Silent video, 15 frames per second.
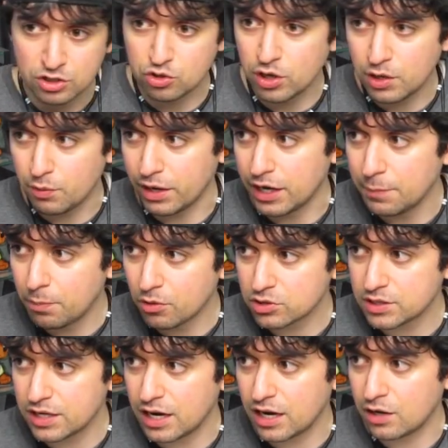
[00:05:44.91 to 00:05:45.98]
So anyway, he
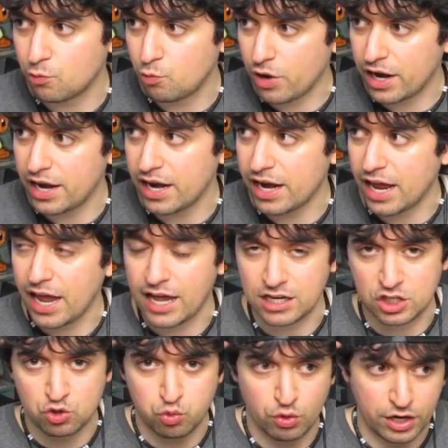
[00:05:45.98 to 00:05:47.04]
posted on Reddit
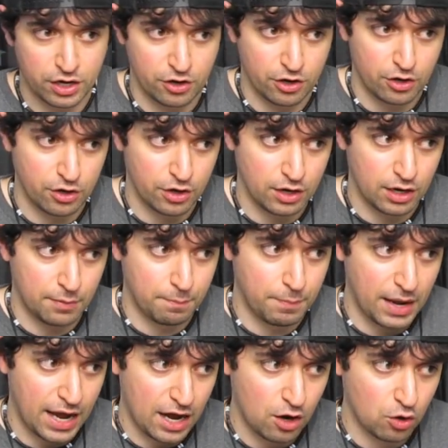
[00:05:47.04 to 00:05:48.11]
and Twitter
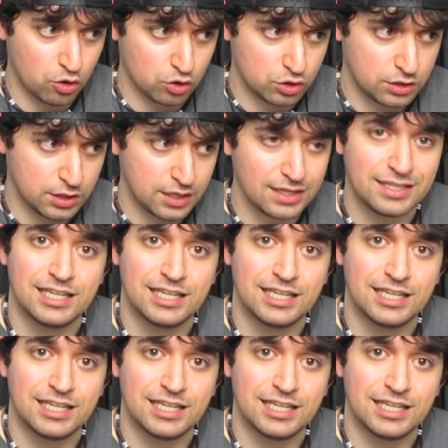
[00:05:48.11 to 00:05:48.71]
about